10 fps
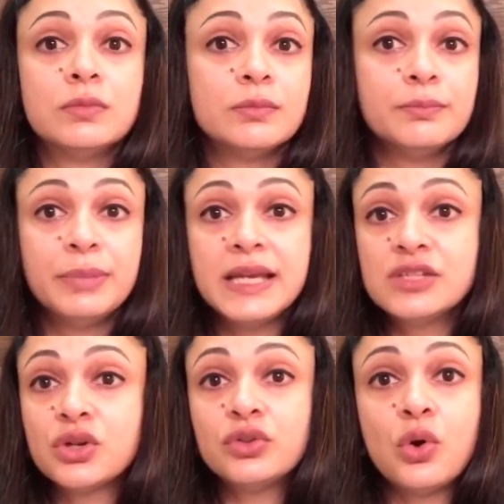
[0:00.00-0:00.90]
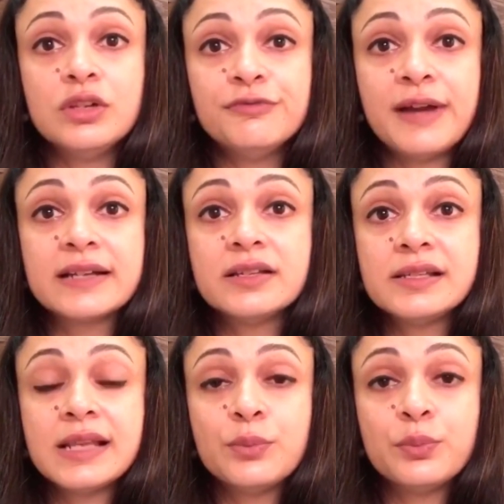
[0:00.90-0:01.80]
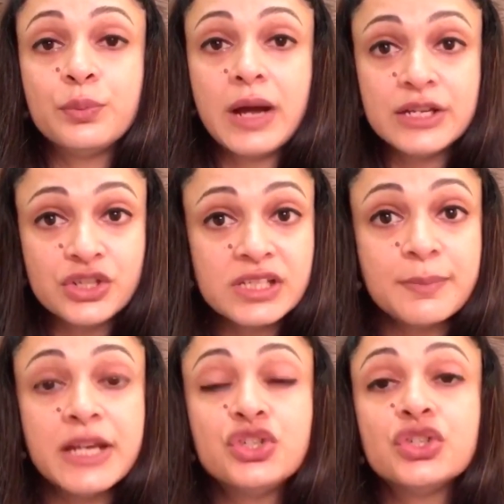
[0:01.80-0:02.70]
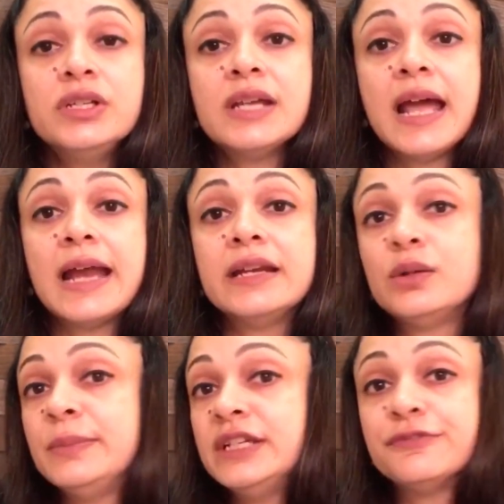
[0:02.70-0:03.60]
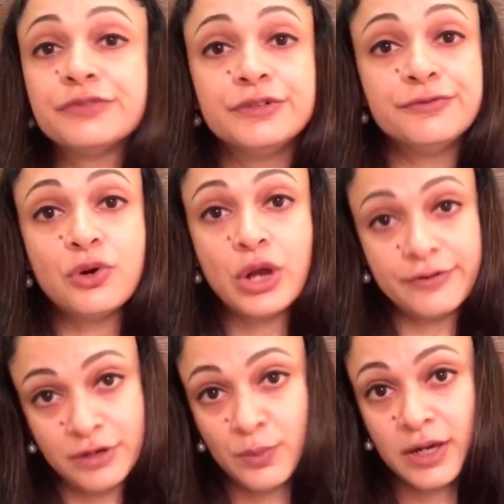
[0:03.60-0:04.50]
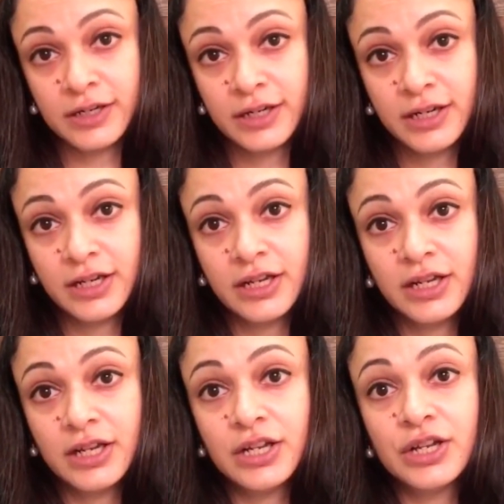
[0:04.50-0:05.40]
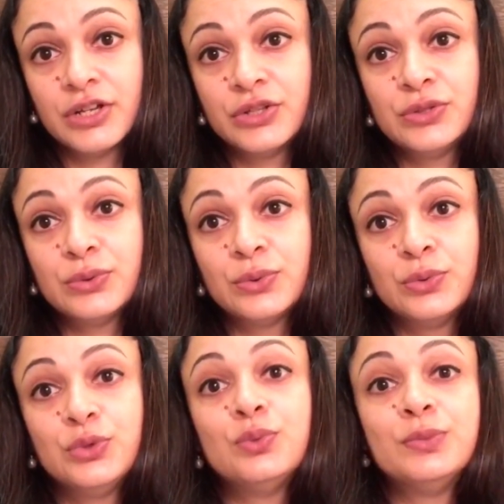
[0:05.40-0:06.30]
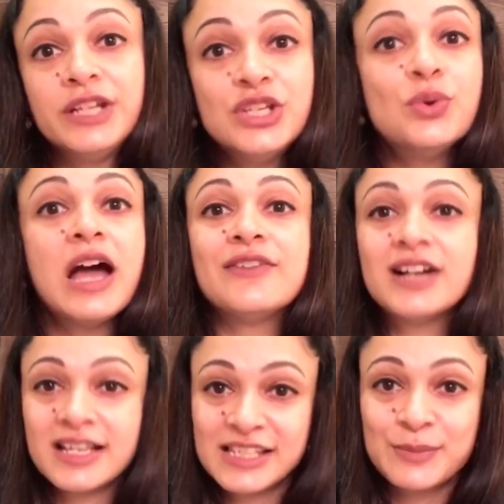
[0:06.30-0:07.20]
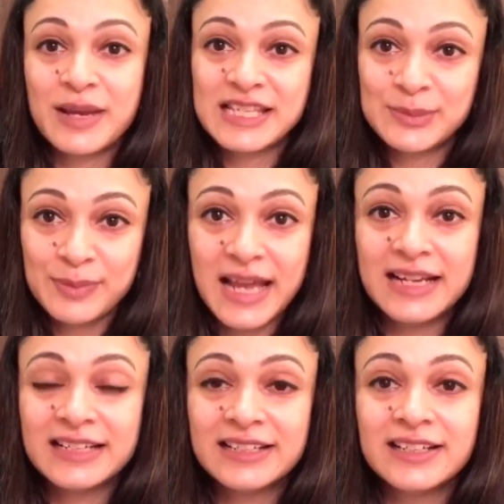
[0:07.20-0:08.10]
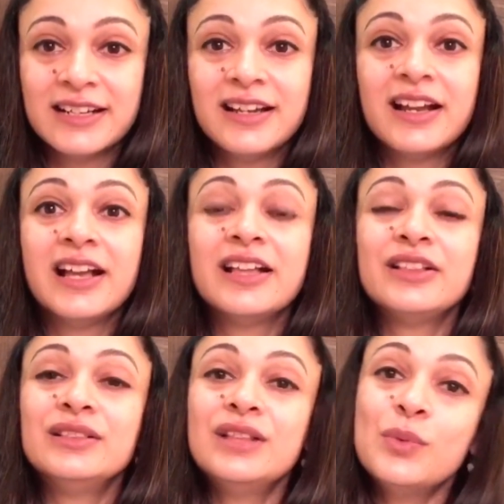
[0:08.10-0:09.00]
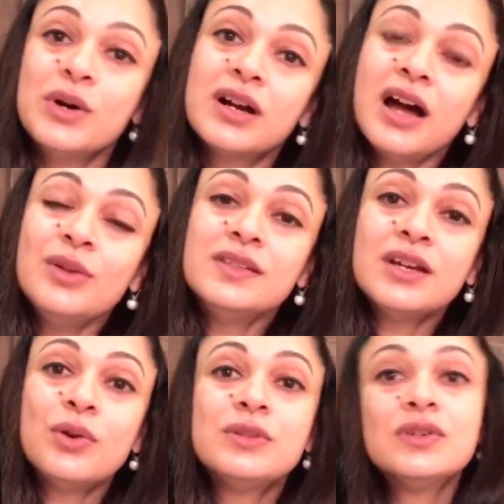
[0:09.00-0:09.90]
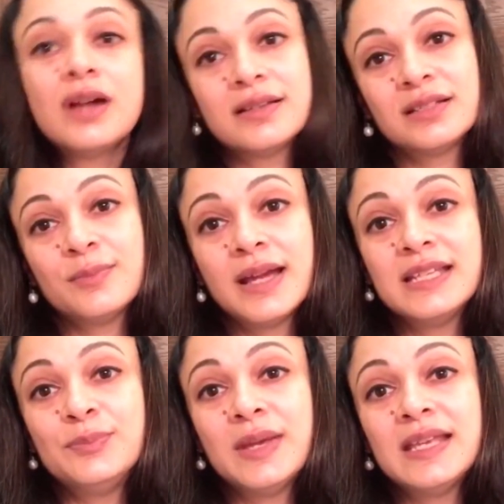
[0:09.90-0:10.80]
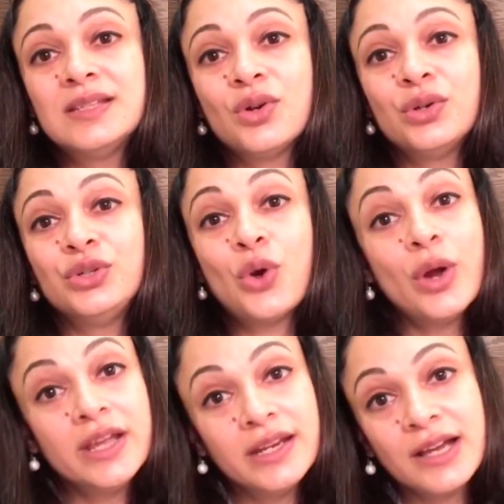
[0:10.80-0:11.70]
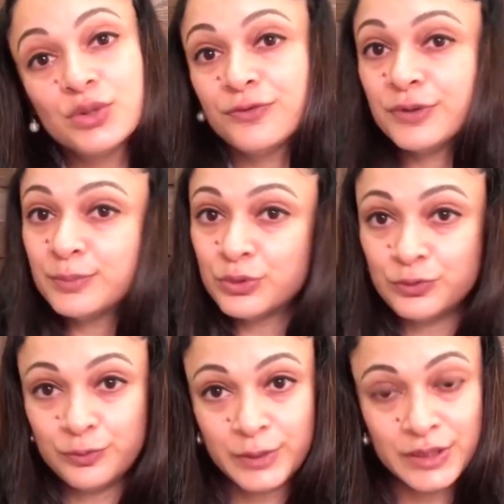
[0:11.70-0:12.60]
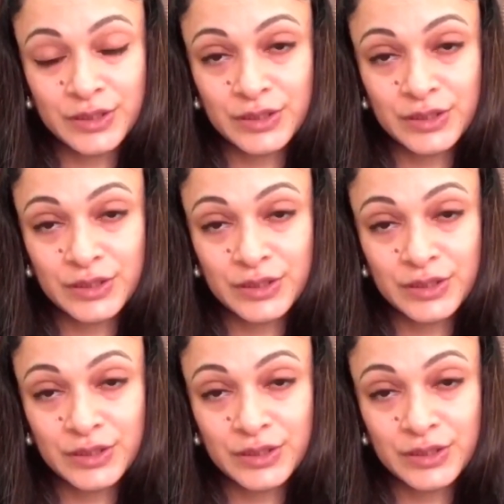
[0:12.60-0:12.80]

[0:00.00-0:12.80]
based on all the factors that I just mentioned, and it will be different for everyone. So, you need to have a customized plan. The workouts are also customized based on your areas of improvement.